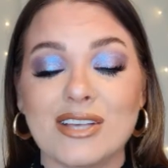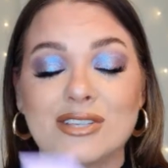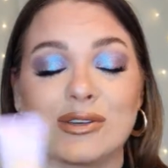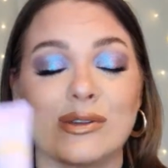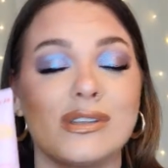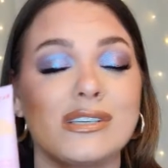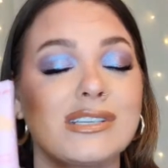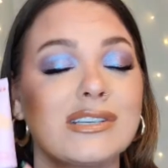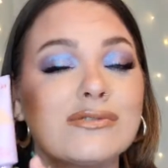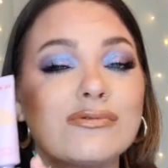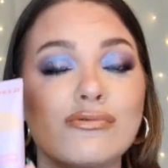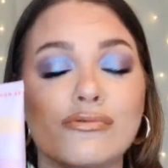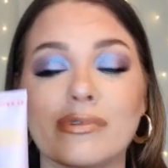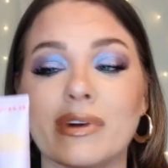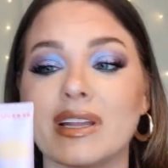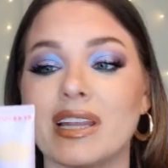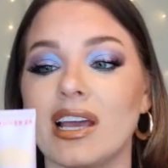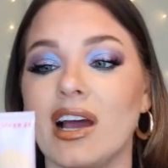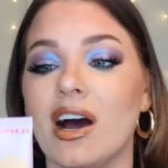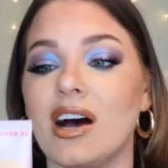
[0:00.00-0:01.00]
So this is
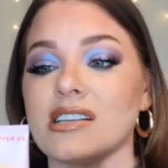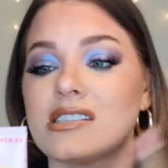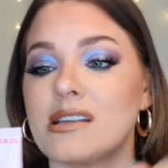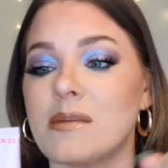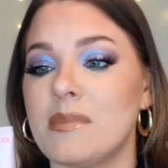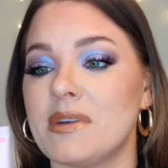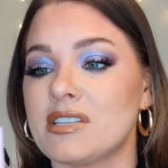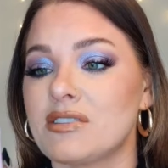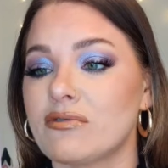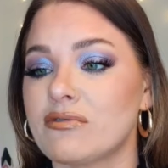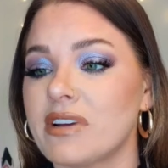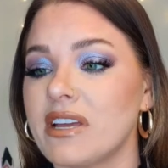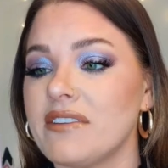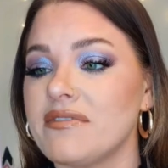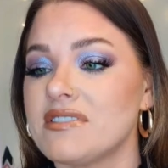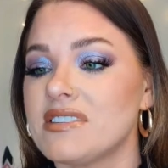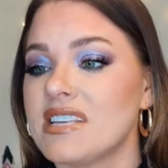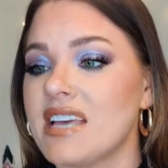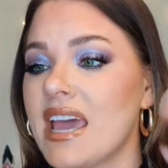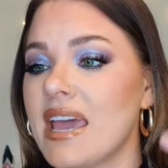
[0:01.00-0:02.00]
really awesome. It's reef
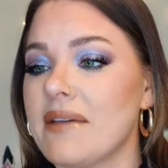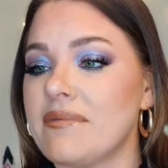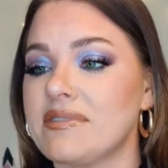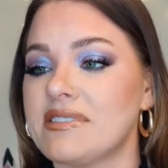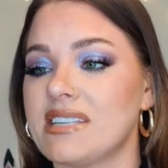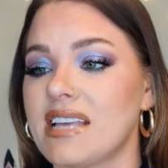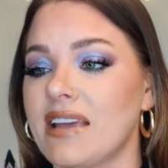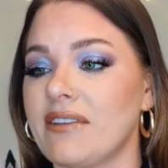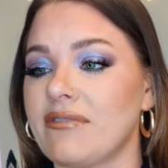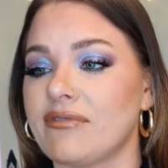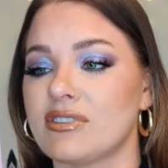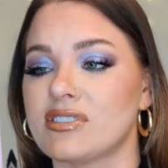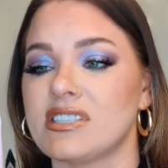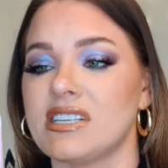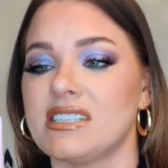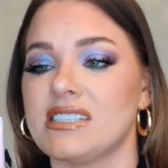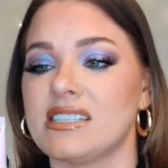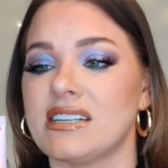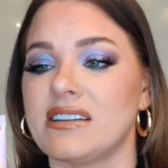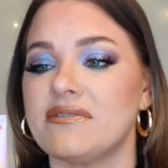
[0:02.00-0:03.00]
safe, safe for
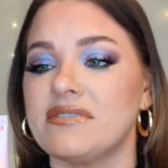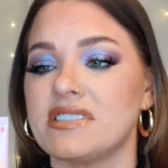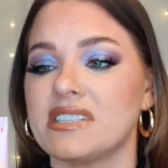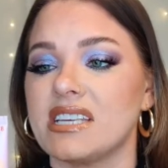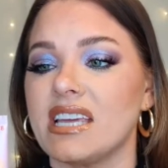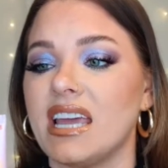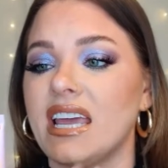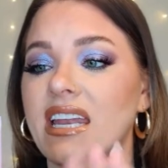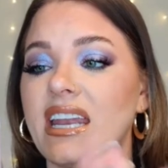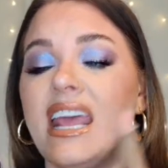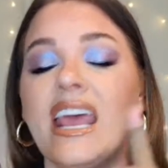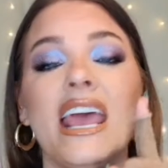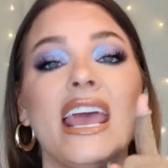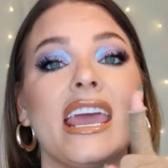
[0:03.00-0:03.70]
sensitive skin.